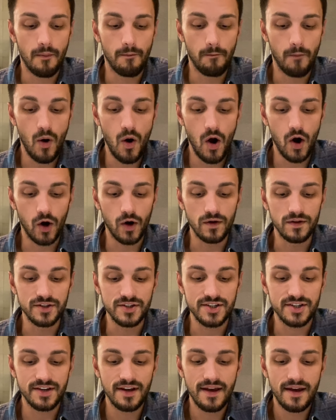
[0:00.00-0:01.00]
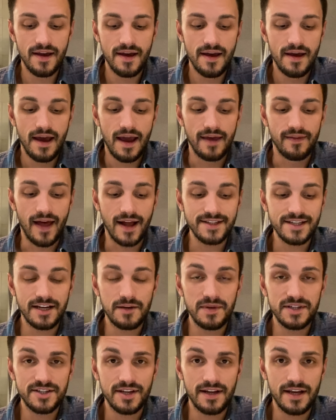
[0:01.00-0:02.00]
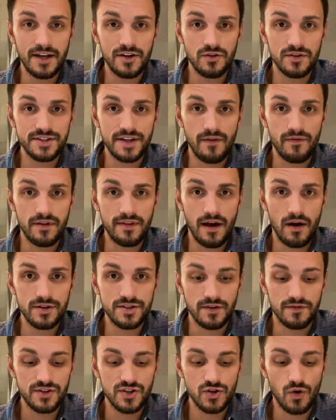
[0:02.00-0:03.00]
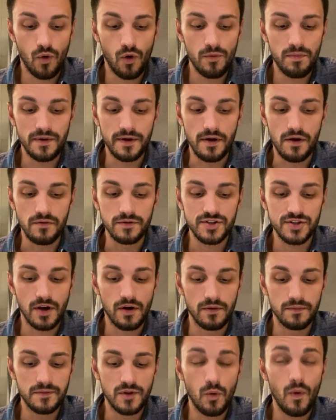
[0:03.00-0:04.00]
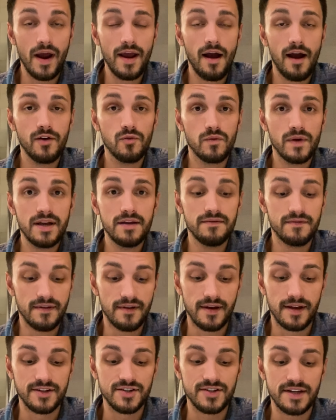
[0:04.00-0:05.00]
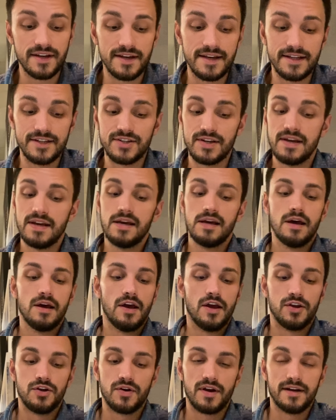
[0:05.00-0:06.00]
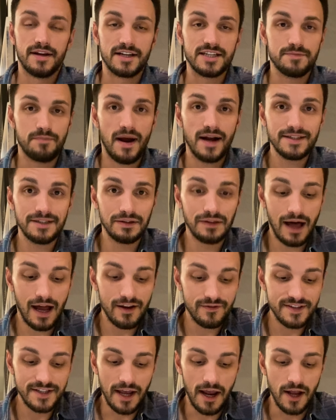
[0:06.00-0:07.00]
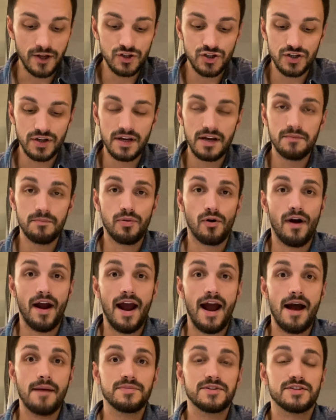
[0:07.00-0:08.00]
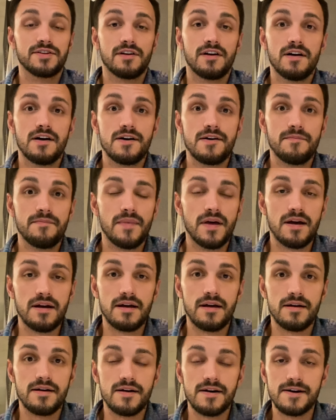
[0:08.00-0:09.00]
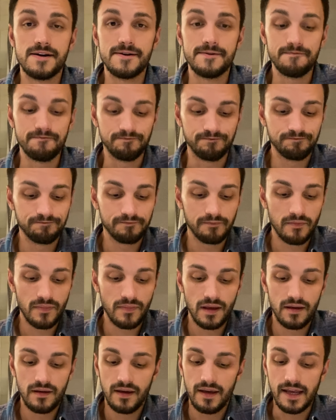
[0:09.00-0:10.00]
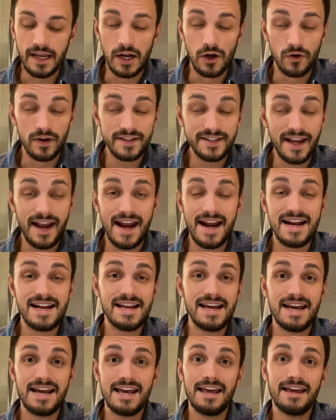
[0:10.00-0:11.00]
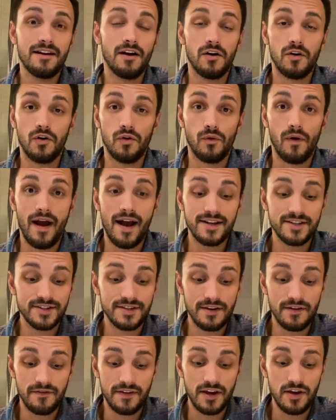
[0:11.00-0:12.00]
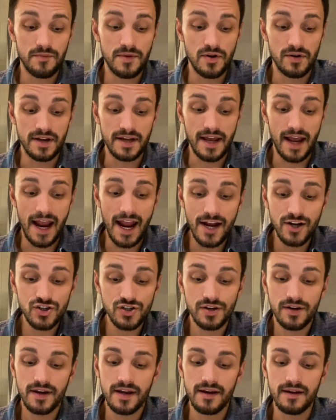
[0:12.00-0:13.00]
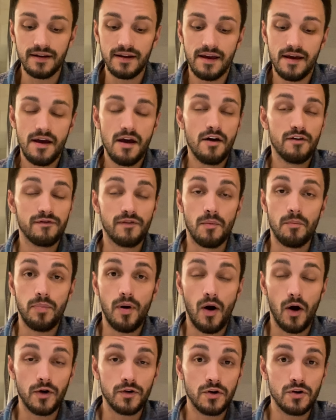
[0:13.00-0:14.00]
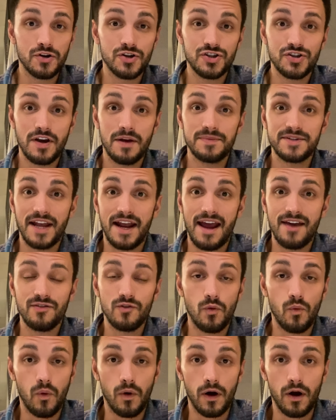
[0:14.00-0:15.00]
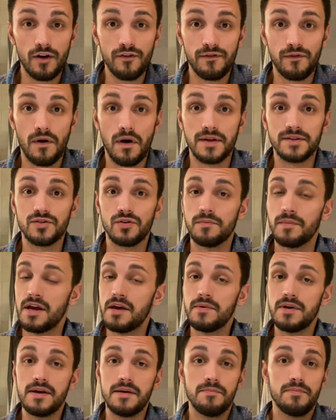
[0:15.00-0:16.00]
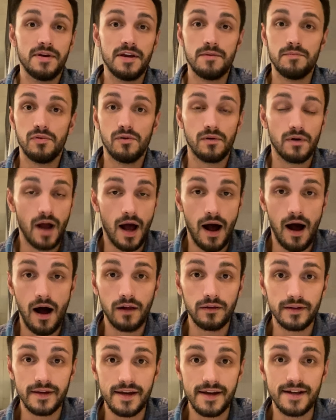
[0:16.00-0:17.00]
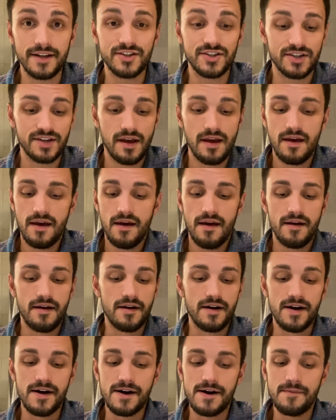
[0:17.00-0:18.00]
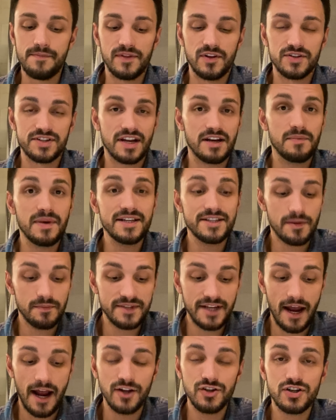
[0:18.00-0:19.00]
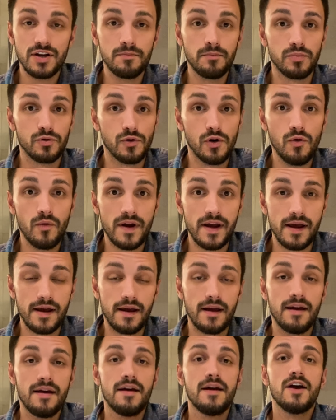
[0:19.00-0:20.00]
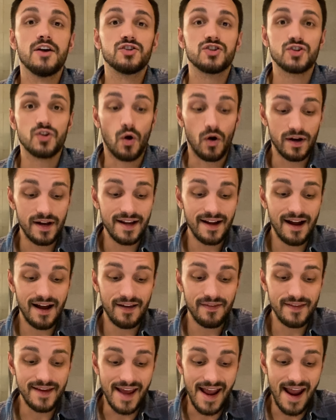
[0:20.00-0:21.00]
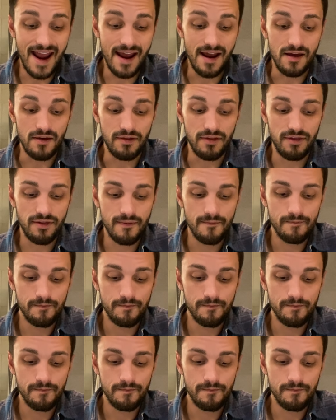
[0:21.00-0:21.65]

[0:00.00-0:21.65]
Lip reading: Mars, and that's going to be sitting in your 7th house of Scorpio. So the way I read this is you can expect a lot of tension, perhaps some irritating, aggressive communication from partnerships and the work front, or maybe people, colleagues. There's going to be some tension brewing starting on the 8th.